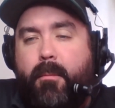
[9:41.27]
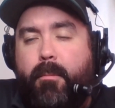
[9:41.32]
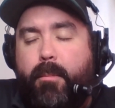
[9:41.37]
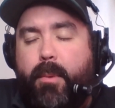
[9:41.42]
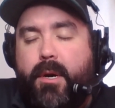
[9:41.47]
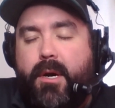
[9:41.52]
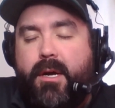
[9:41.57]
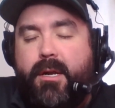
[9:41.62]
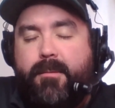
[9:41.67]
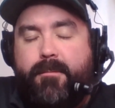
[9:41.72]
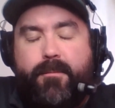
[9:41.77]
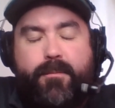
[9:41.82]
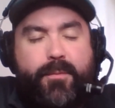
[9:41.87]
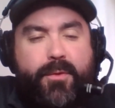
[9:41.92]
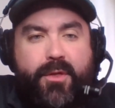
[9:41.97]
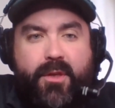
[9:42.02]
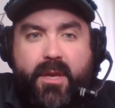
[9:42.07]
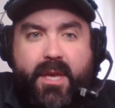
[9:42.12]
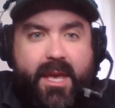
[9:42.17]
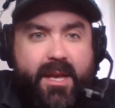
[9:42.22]
but
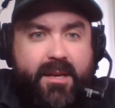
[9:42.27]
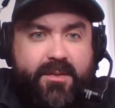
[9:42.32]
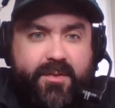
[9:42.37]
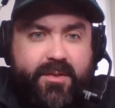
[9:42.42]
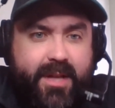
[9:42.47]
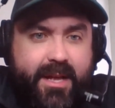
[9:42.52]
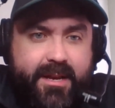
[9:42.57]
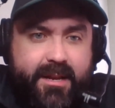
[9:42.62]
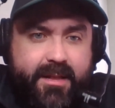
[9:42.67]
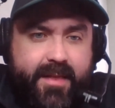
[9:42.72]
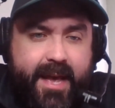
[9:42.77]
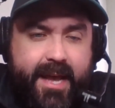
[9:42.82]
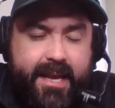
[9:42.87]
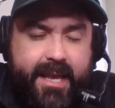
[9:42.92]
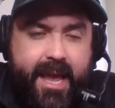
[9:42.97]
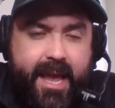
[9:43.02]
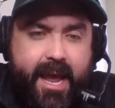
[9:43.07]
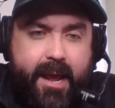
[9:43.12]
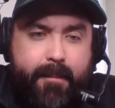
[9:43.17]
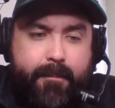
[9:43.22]
the Kings led in that
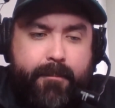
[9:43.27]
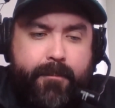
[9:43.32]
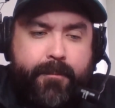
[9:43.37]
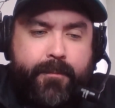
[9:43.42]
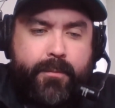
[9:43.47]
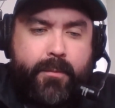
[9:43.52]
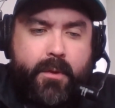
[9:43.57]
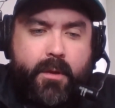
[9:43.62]
game